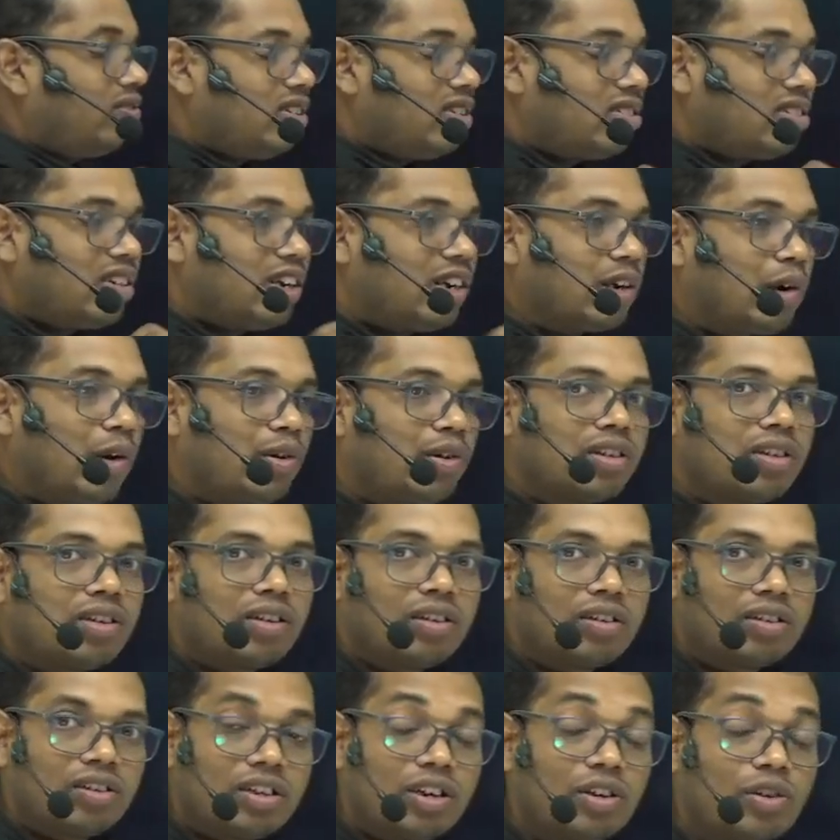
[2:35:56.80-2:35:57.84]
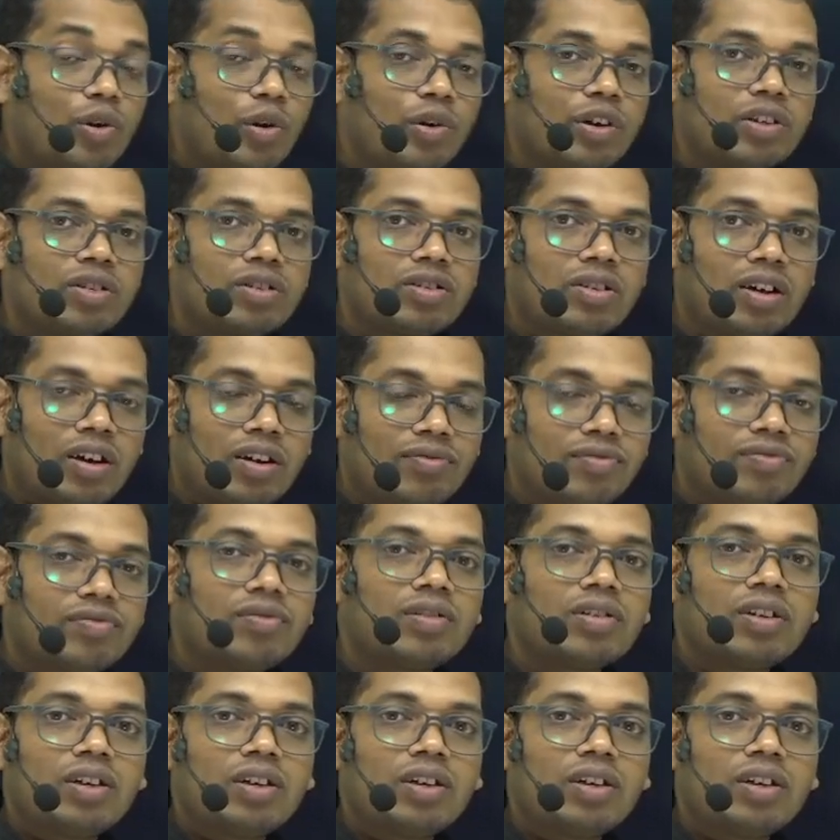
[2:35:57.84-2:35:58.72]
the seed coat is tough,